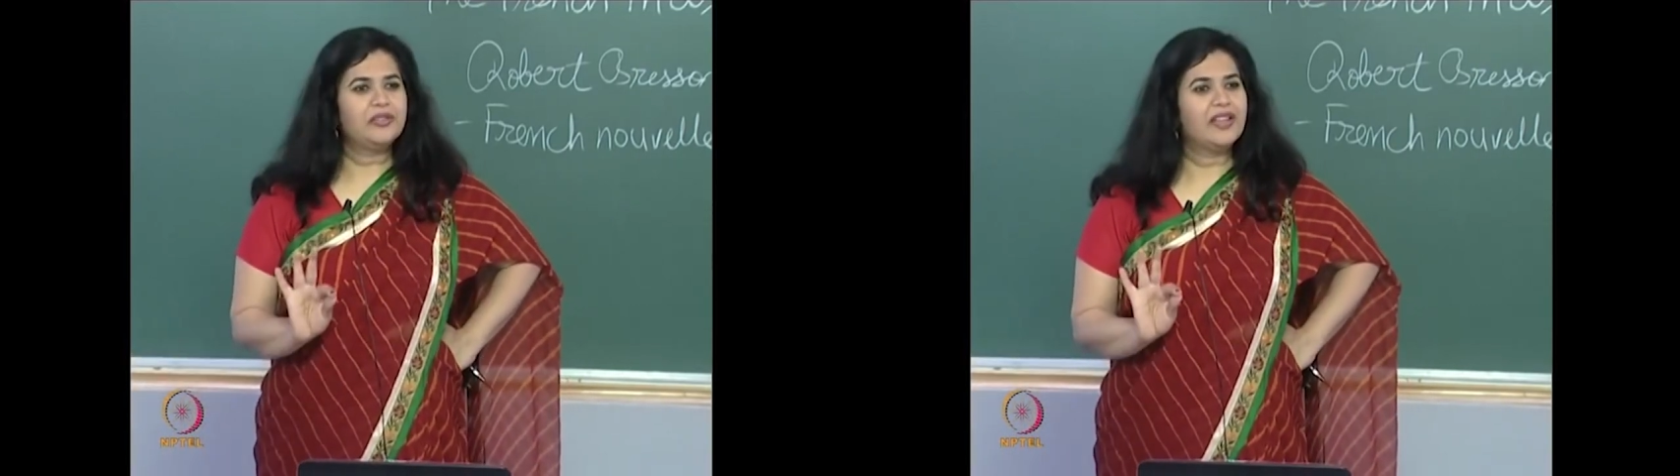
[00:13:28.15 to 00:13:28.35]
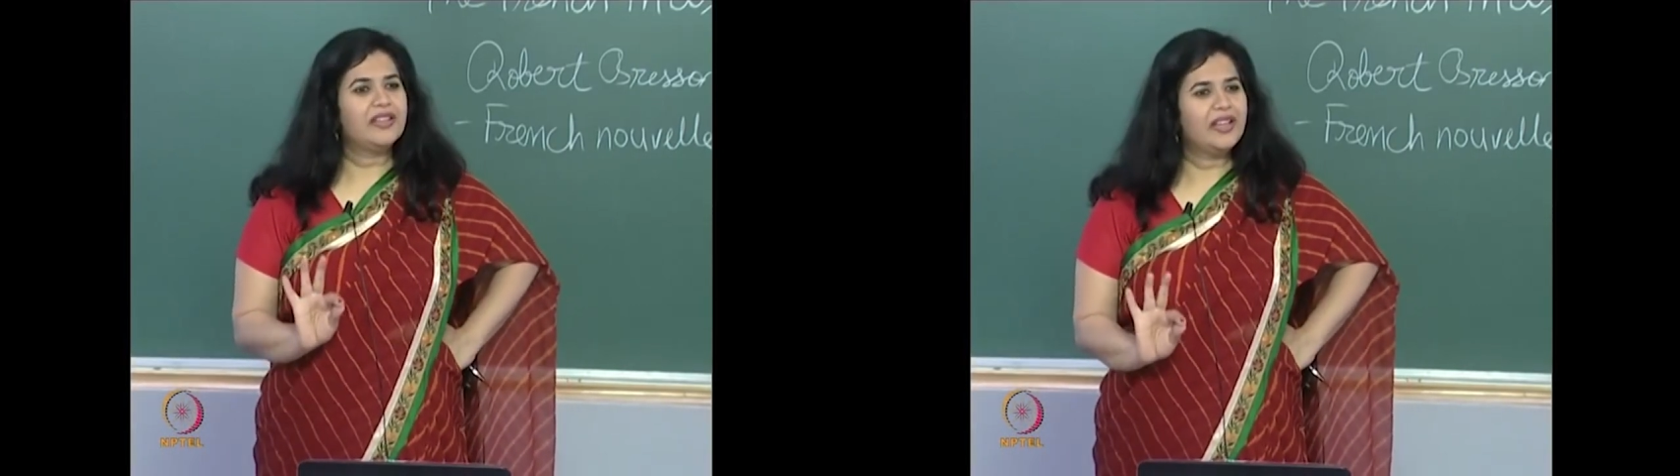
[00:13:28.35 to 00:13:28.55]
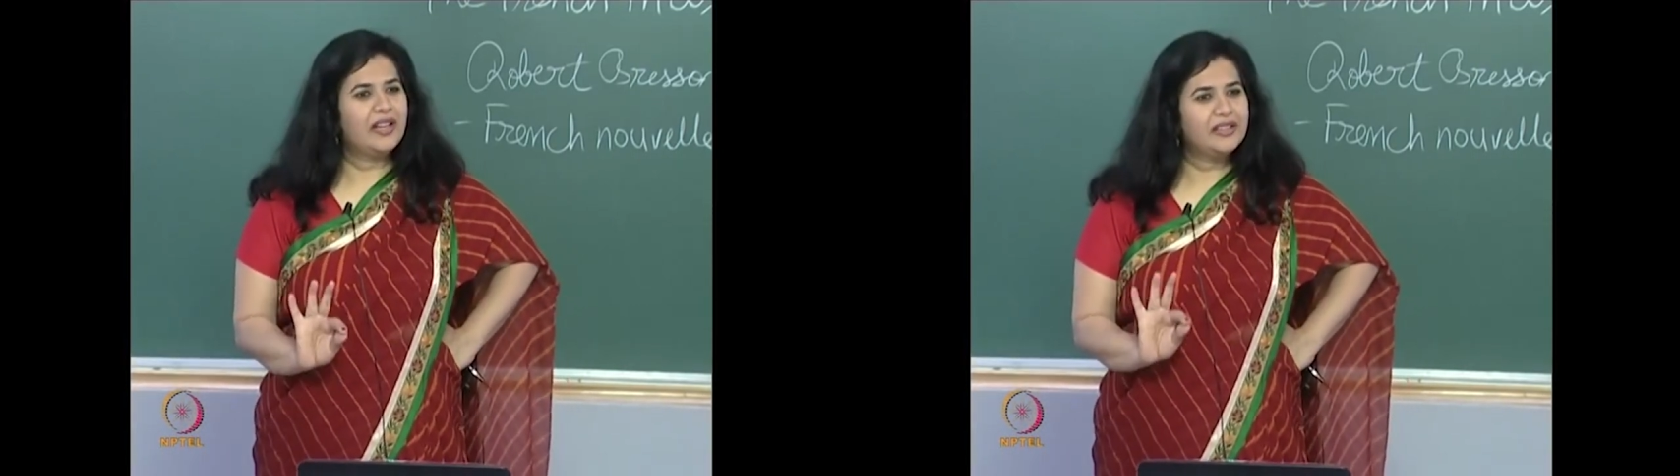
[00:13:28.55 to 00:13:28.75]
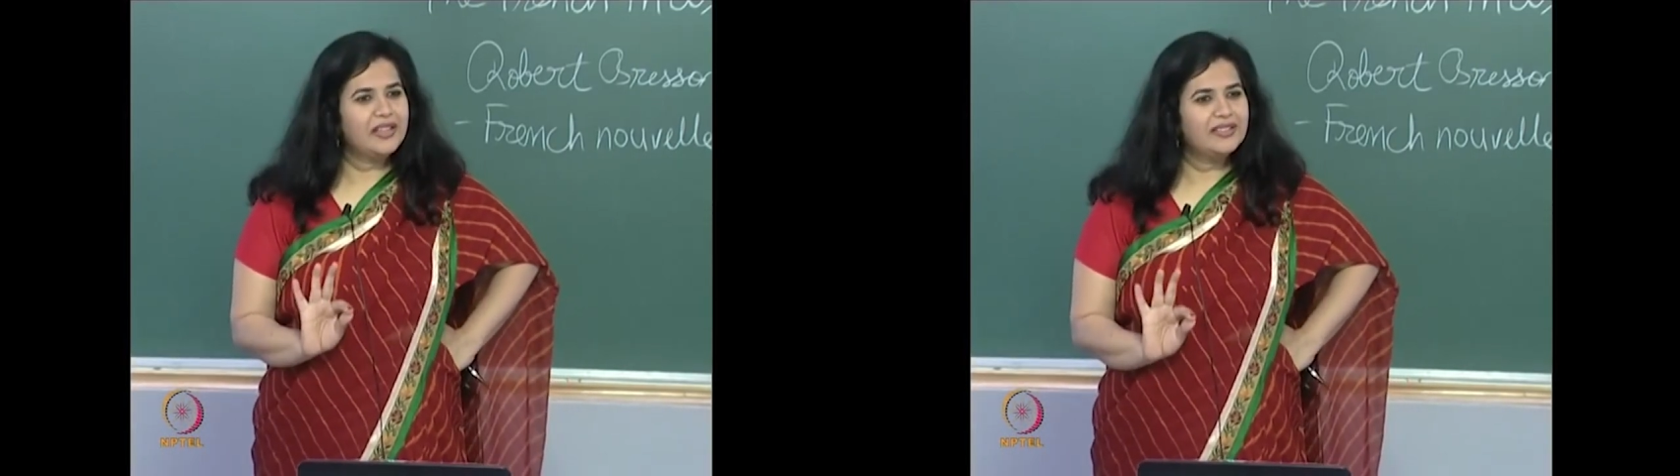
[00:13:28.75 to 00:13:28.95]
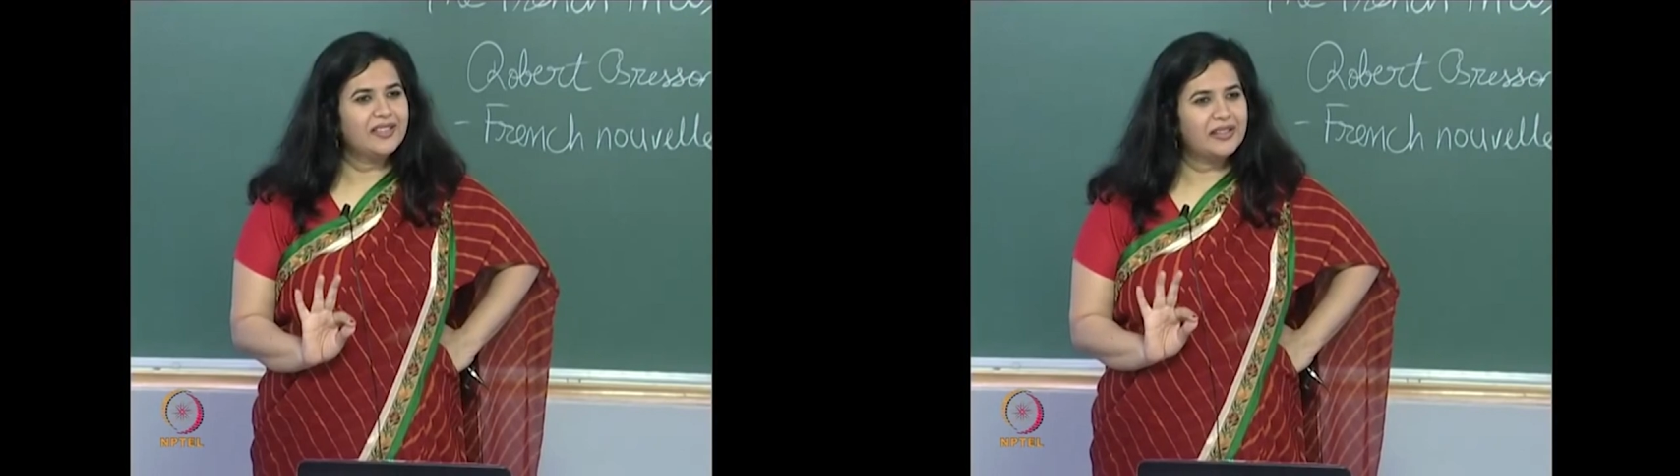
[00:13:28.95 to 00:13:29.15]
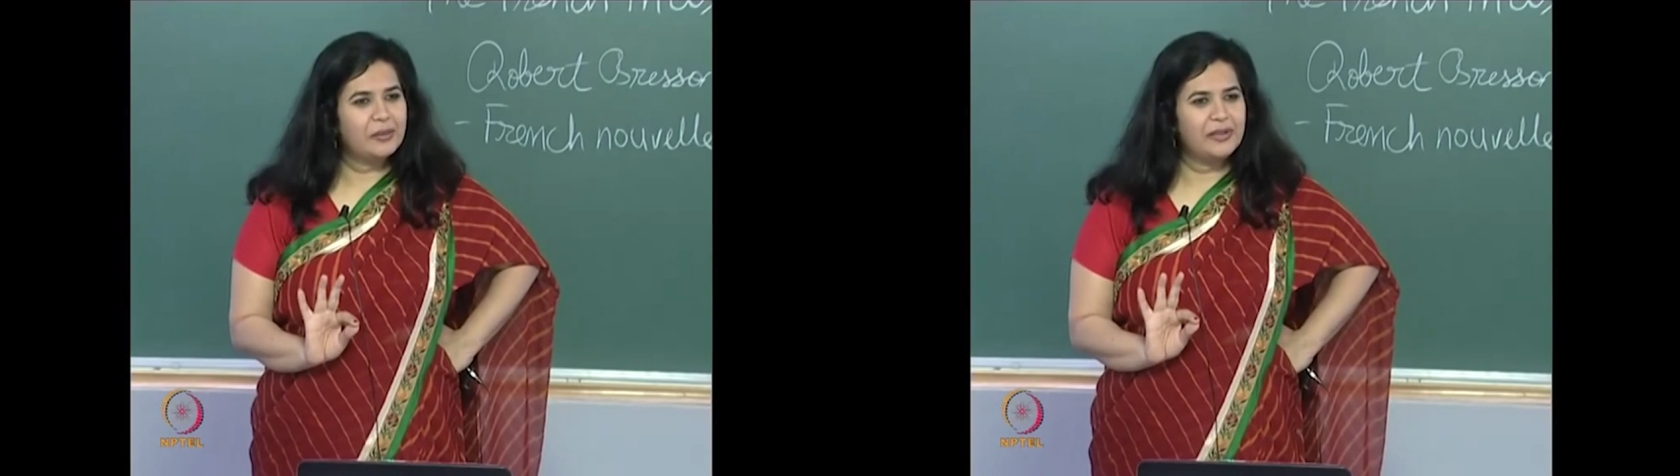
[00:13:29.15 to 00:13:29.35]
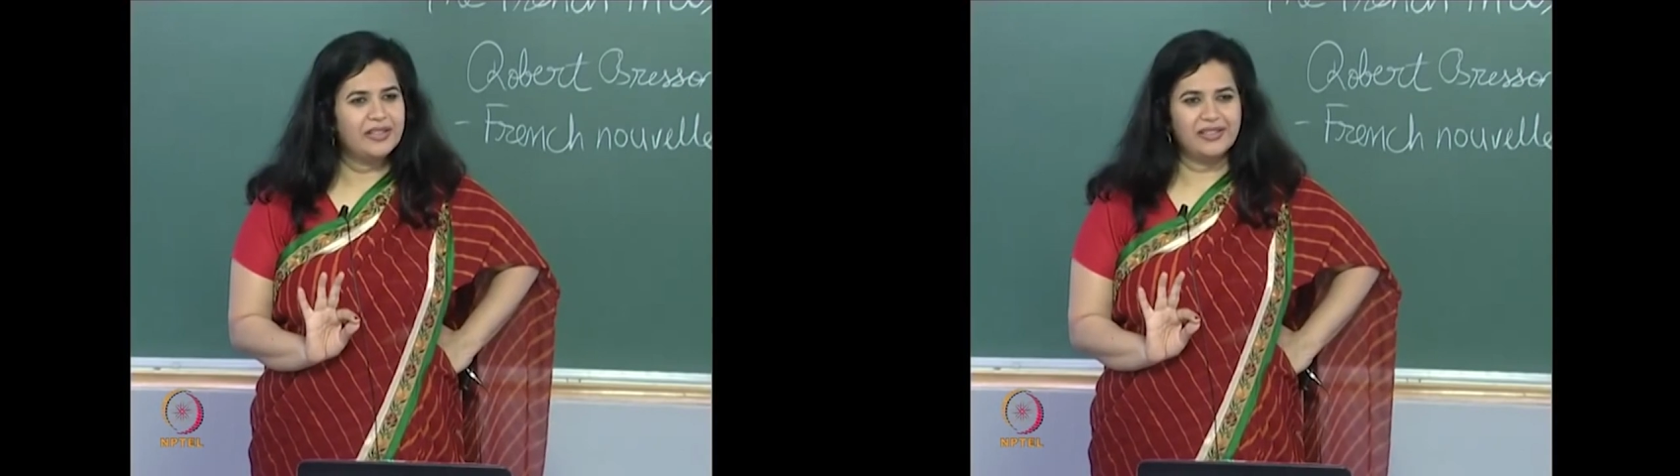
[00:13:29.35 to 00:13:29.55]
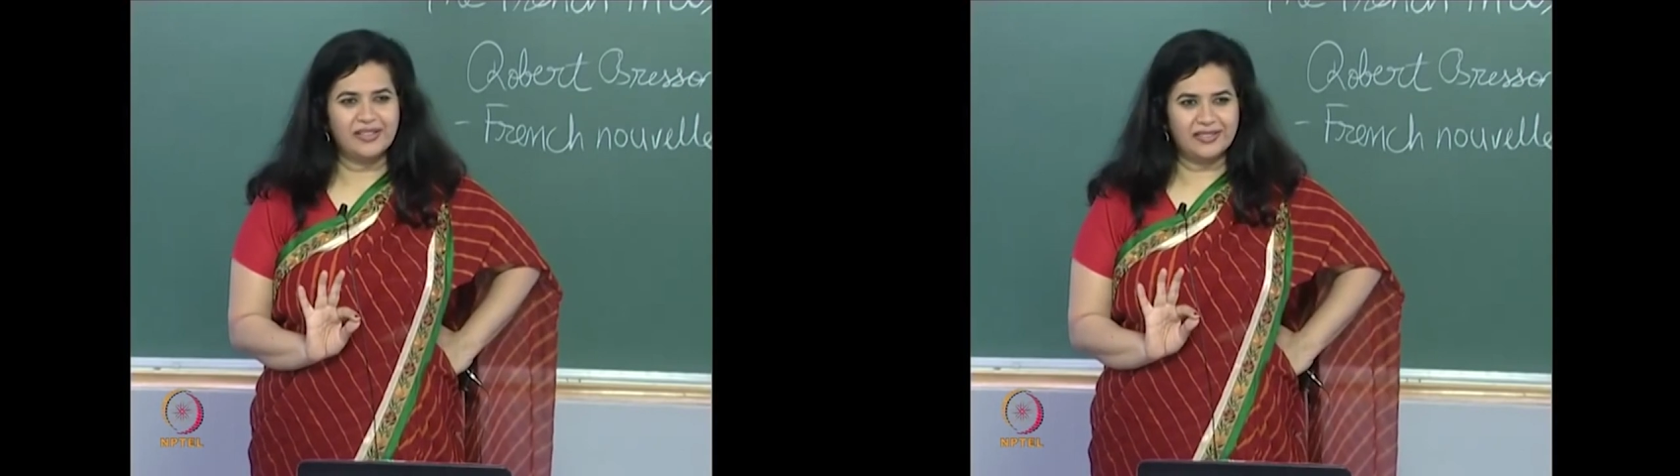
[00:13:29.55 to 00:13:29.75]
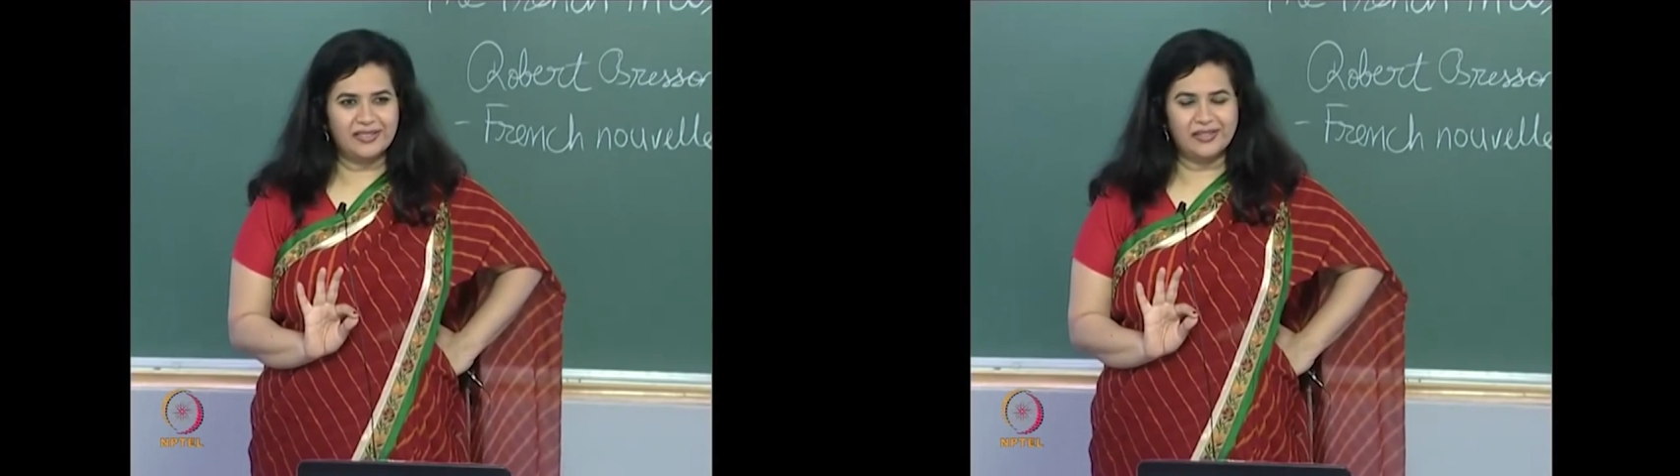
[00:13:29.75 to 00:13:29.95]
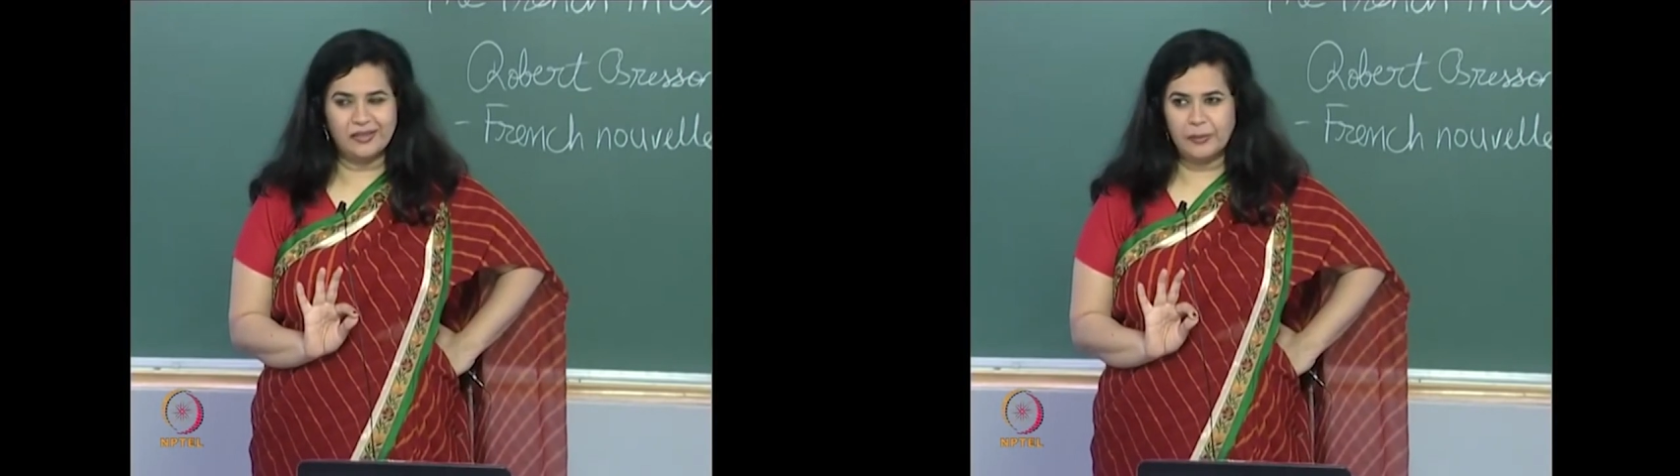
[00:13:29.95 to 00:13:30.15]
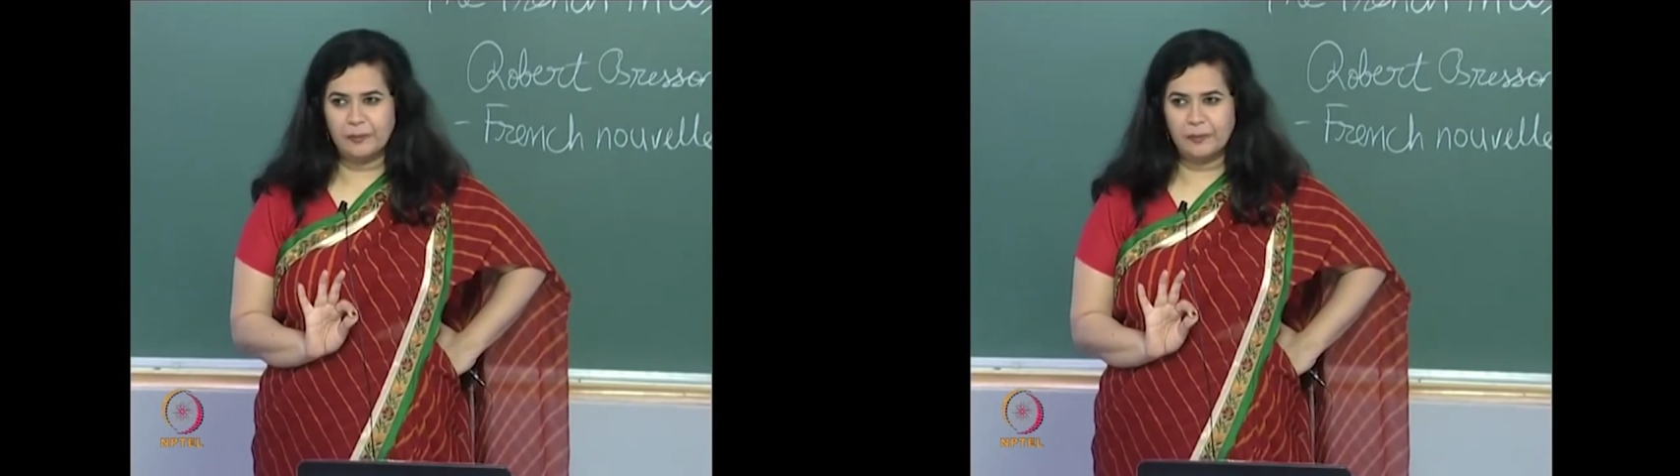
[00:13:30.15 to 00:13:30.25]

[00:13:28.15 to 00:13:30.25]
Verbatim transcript: the young and the rebellious,